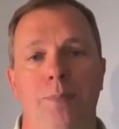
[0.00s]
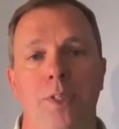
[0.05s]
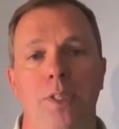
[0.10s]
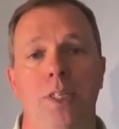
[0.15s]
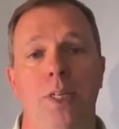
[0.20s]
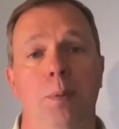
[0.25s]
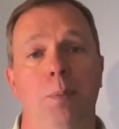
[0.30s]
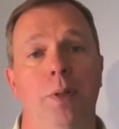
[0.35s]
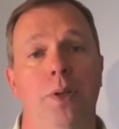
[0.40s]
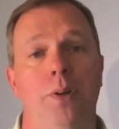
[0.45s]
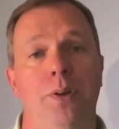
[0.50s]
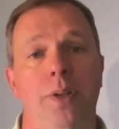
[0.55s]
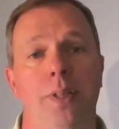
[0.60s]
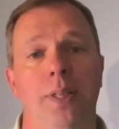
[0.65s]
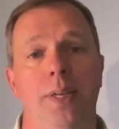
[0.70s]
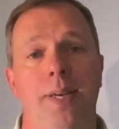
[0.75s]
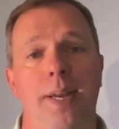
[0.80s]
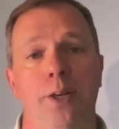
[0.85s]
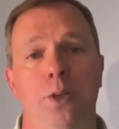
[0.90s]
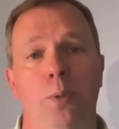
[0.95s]
Similar to
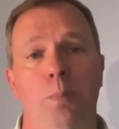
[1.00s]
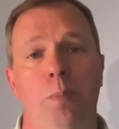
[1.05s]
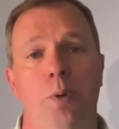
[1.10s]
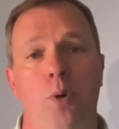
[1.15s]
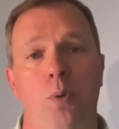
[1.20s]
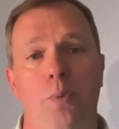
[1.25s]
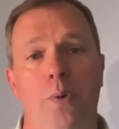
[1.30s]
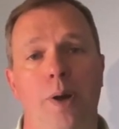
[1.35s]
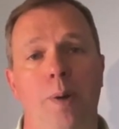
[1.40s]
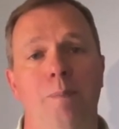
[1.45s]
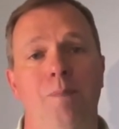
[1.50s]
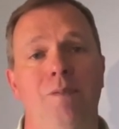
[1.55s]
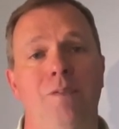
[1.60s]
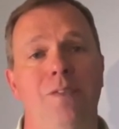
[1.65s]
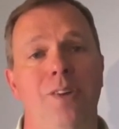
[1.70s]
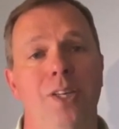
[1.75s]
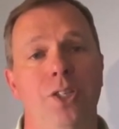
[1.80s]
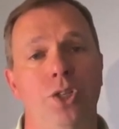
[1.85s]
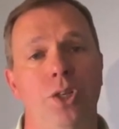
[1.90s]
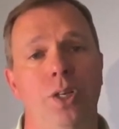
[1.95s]
the dental program,
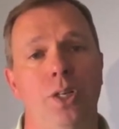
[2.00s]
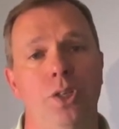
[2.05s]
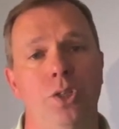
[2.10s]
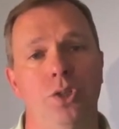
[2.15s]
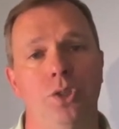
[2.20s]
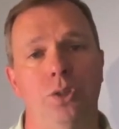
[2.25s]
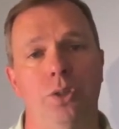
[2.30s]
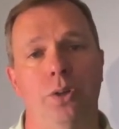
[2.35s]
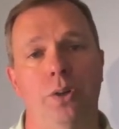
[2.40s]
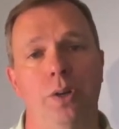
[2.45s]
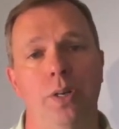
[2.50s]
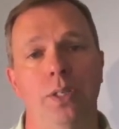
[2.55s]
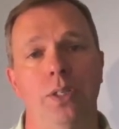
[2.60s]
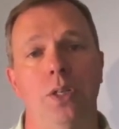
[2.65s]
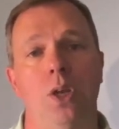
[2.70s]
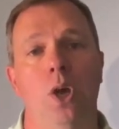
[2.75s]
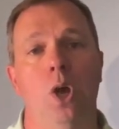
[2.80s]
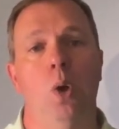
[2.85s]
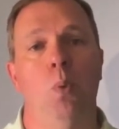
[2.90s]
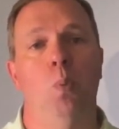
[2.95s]
vision
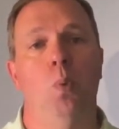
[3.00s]
insurance